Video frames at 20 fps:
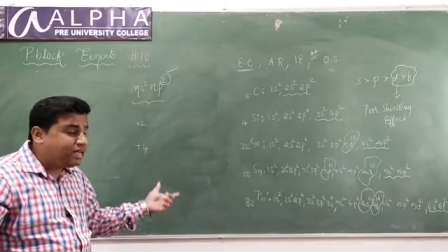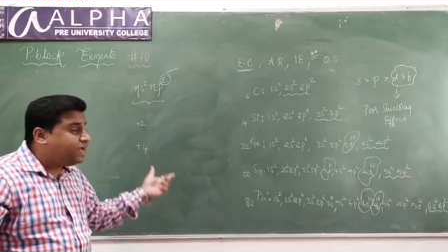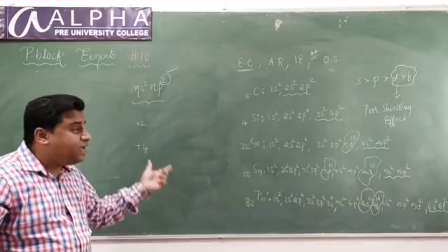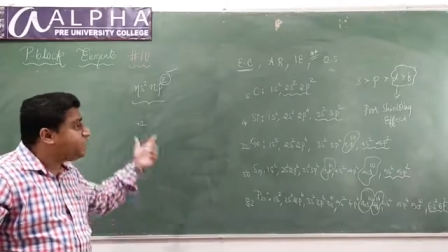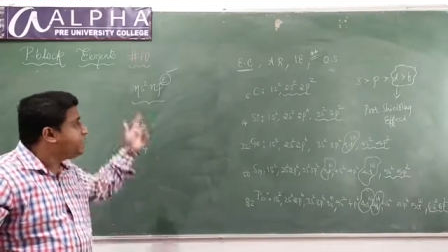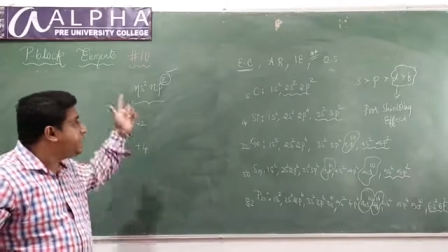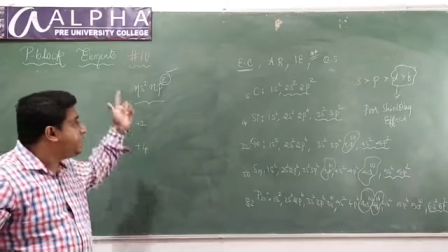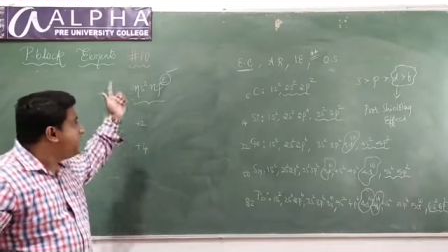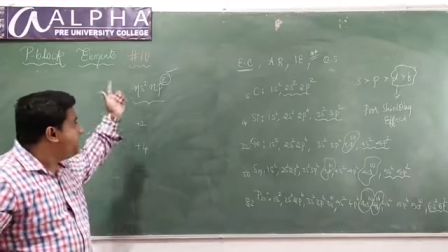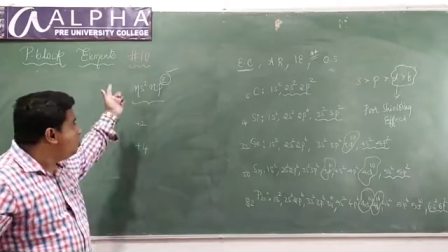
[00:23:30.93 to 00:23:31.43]

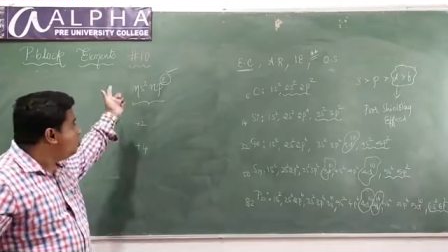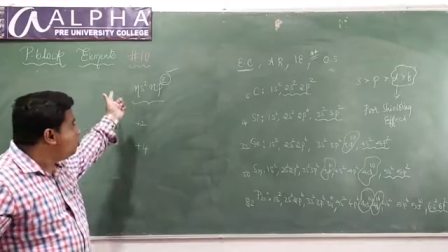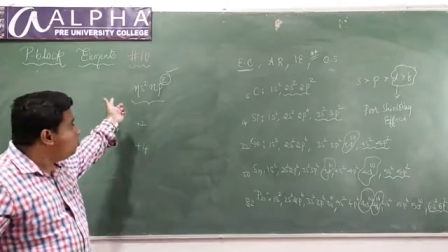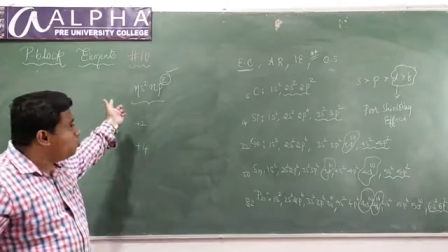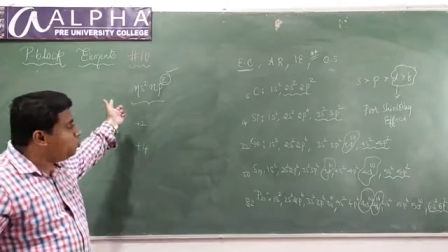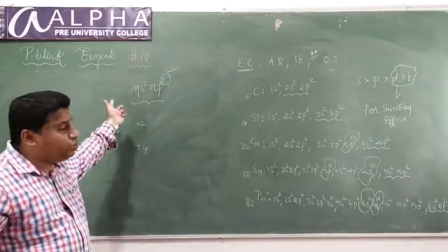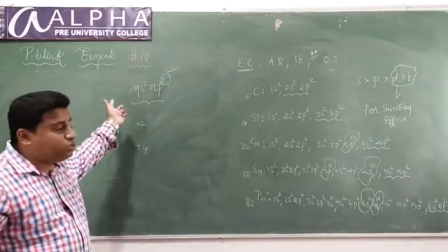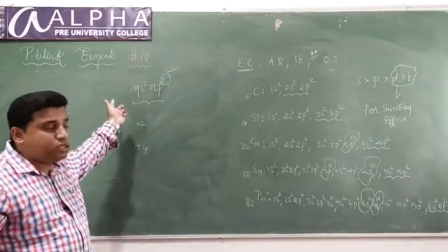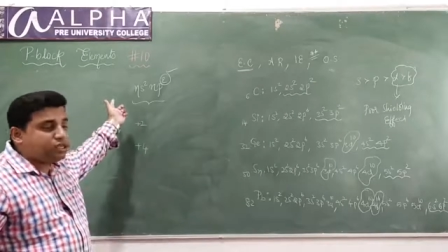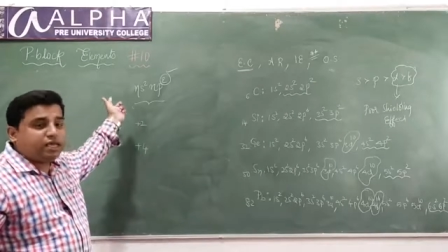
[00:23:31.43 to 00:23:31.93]
can
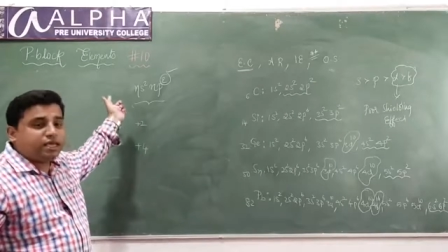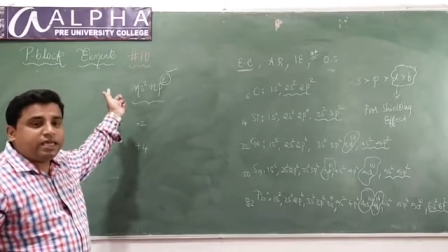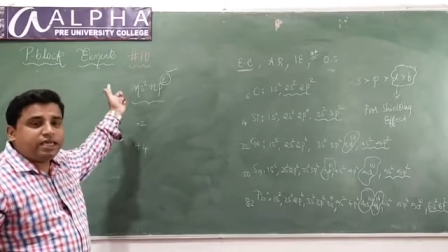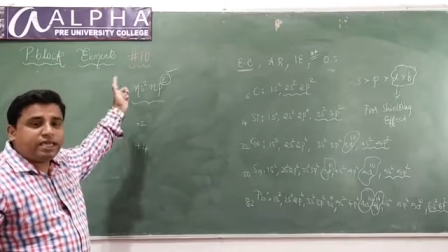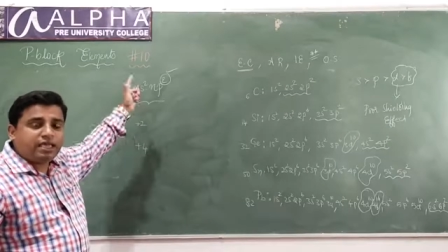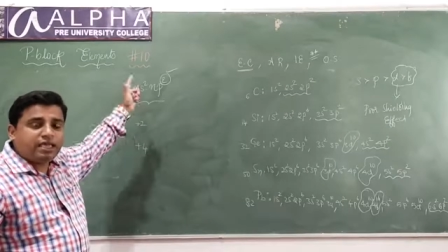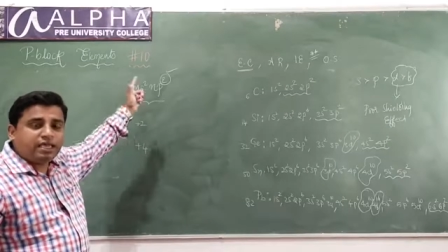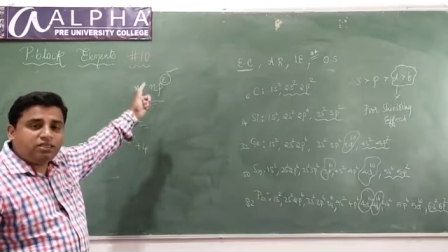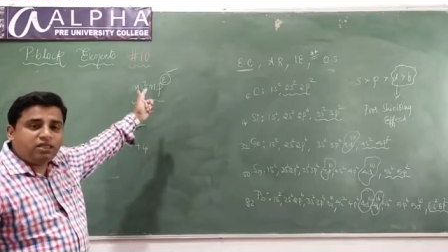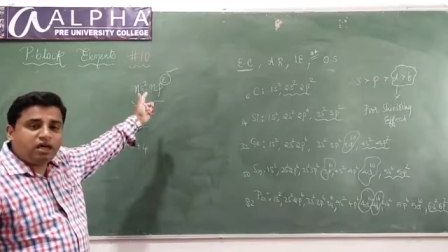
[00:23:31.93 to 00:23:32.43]
lose
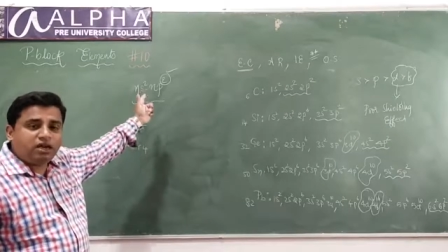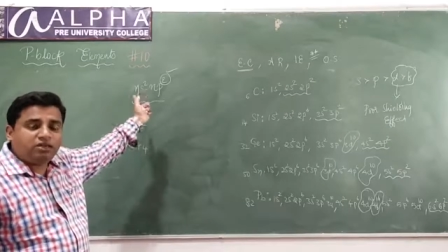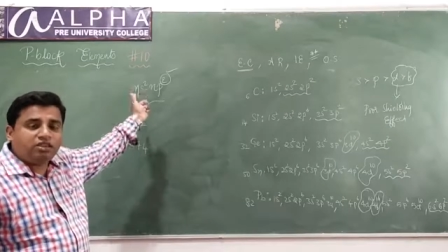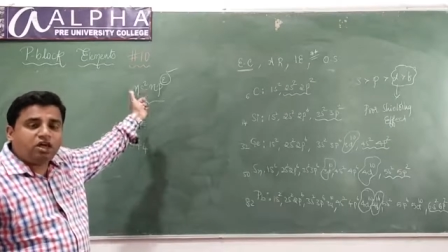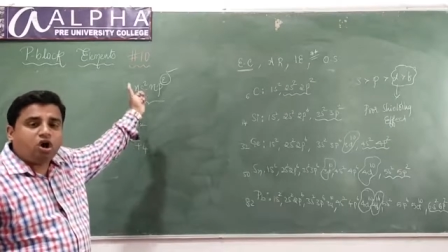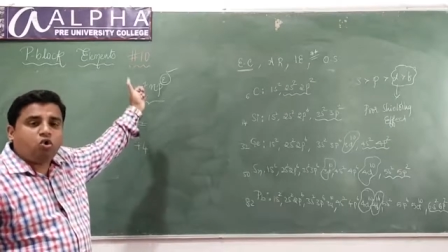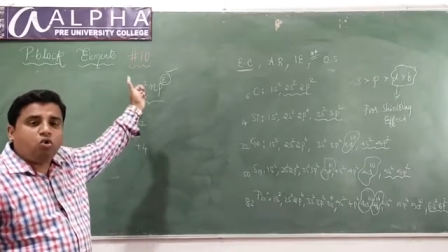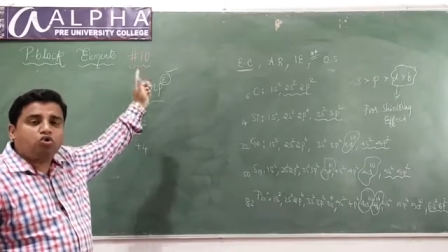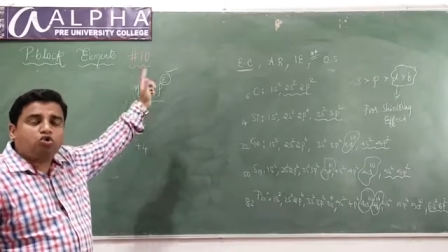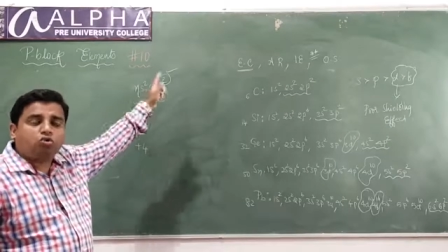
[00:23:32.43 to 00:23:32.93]
either the
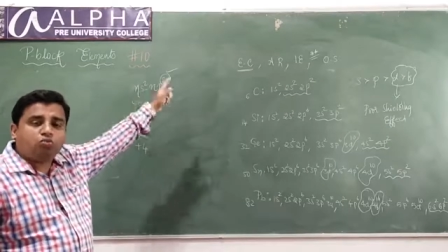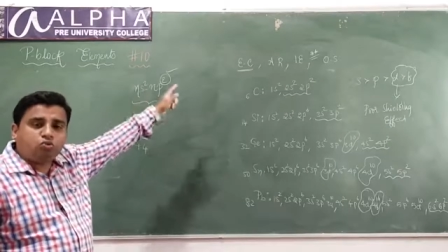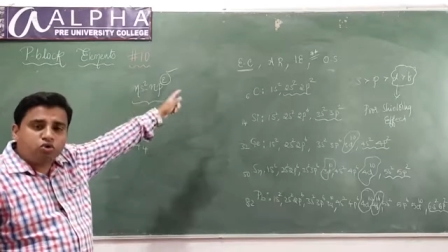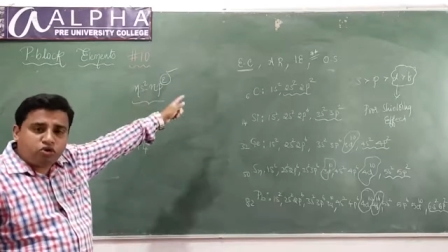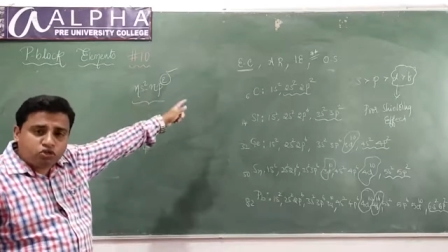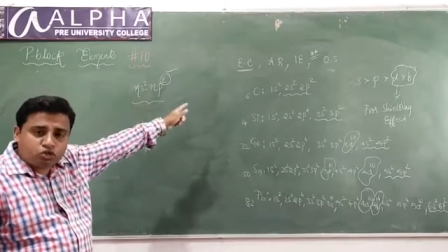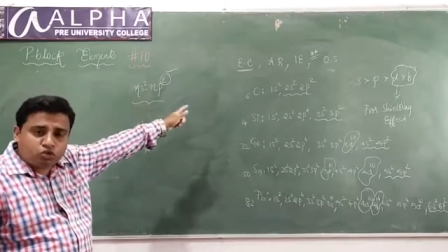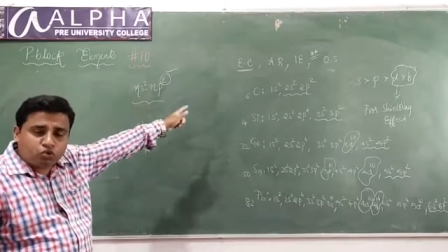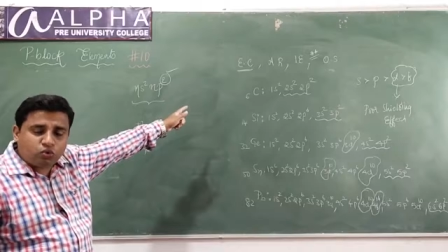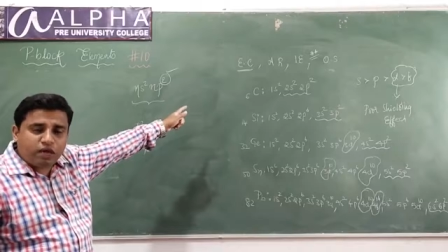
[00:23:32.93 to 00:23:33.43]

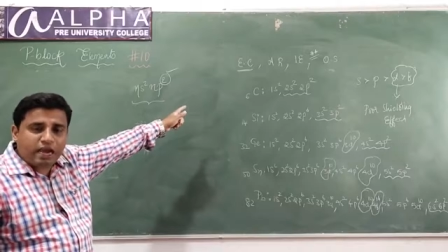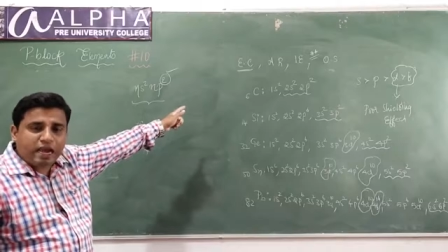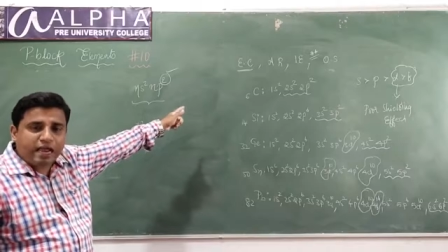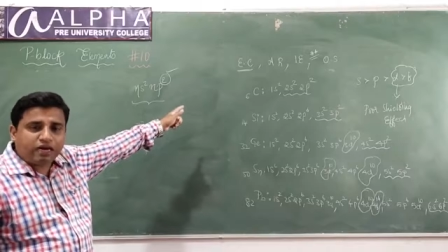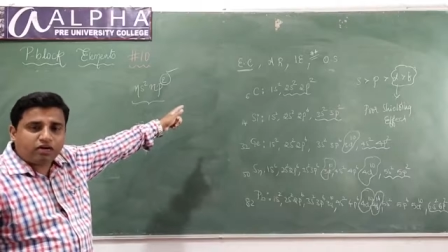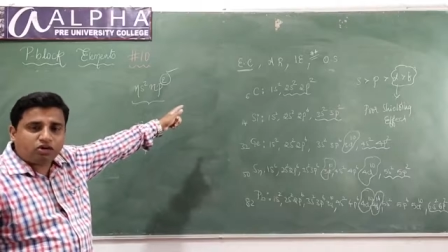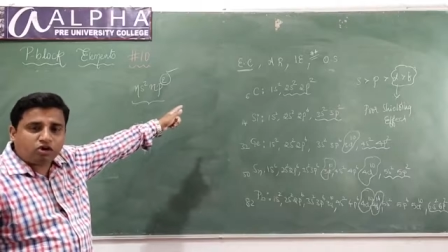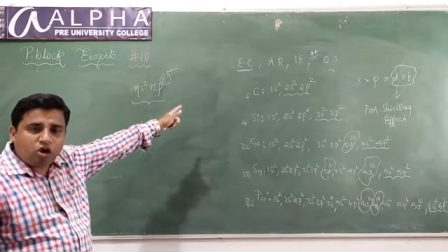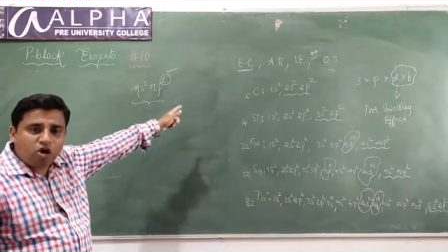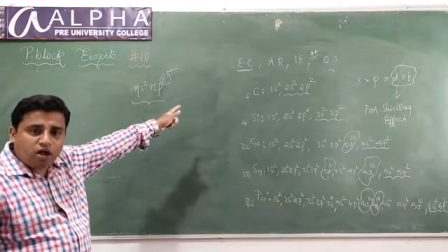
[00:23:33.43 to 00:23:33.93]
outermost 2
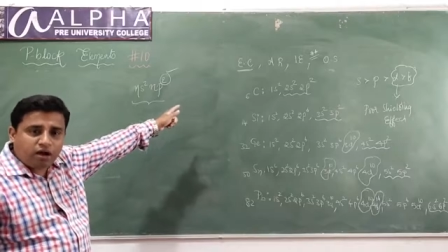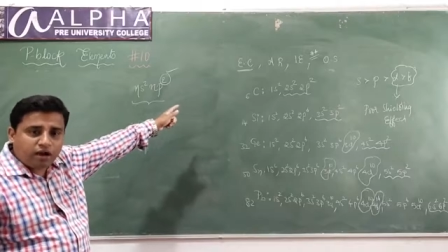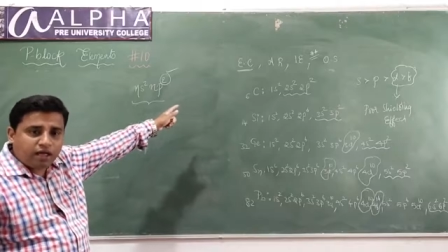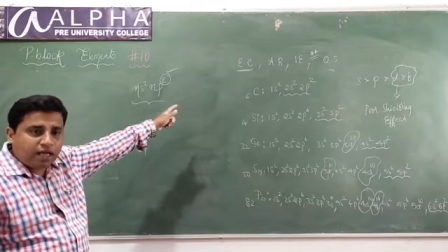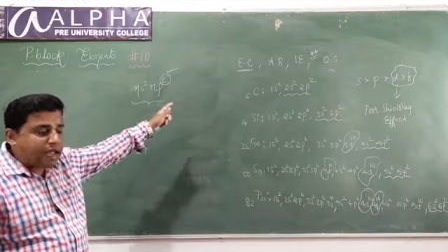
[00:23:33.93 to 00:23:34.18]
electron